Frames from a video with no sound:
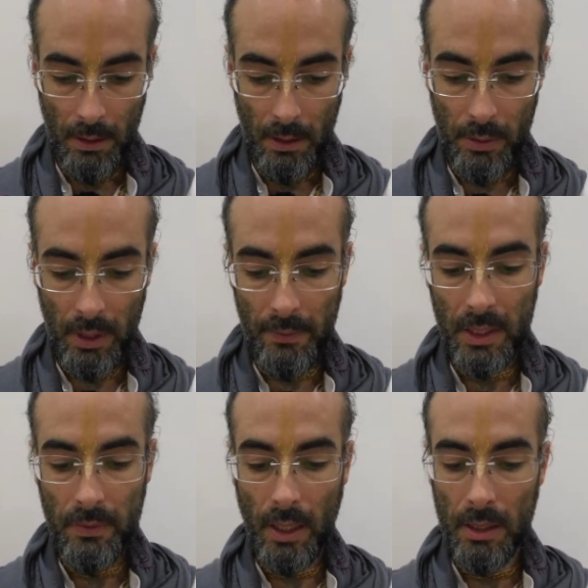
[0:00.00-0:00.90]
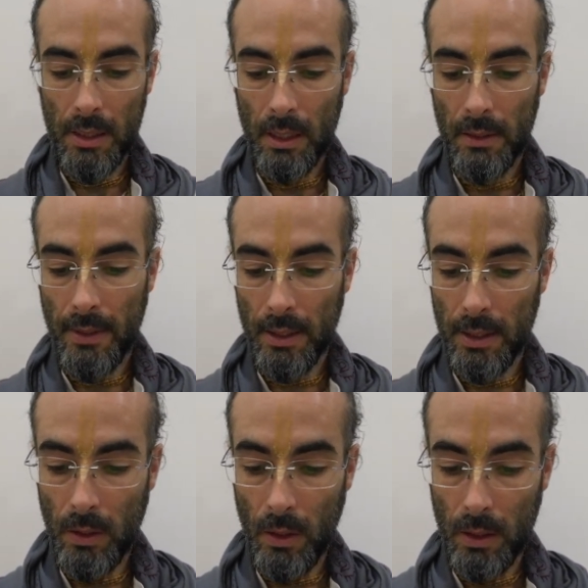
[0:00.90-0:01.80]
Srila Visvanatha Chakravarti
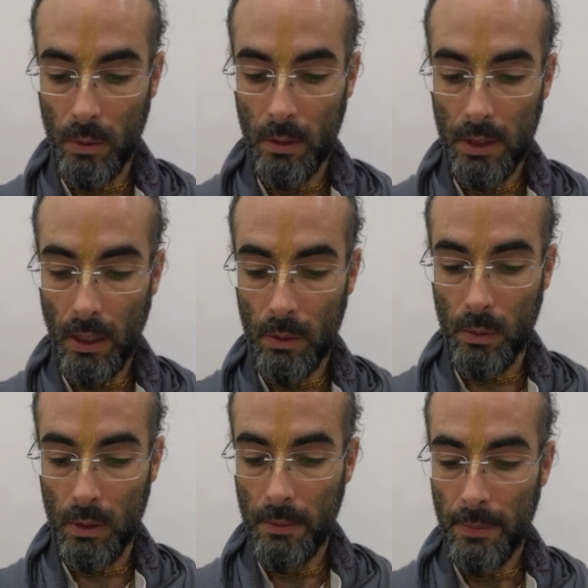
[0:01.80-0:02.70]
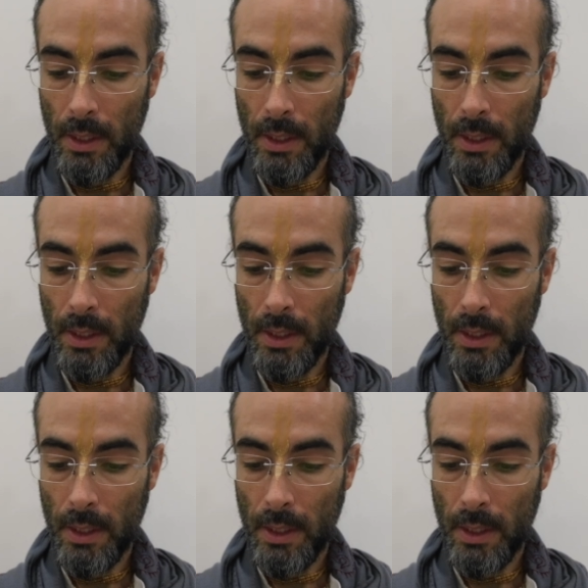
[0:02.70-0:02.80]
Thakur